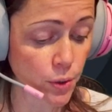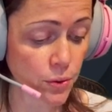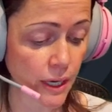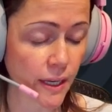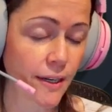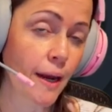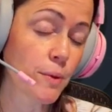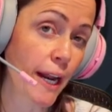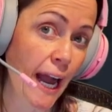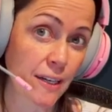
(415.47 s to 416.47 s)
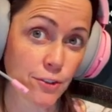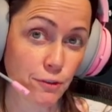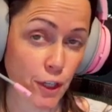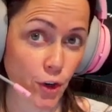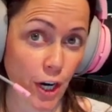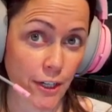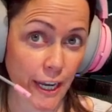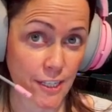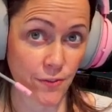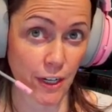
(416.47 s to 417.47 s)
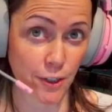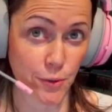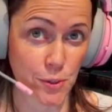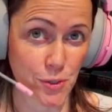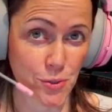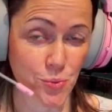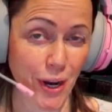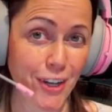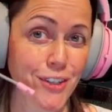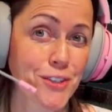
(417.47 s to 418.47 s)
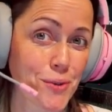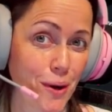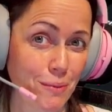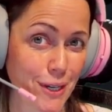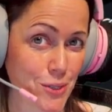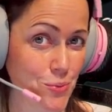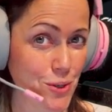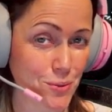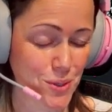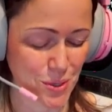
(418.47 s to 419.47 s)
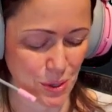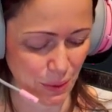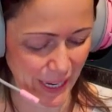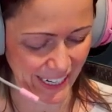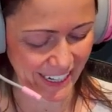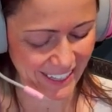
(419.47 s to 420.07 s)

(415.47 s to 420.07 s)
that I'm going to have to figure out S values as well, so I might as well just go ahead and get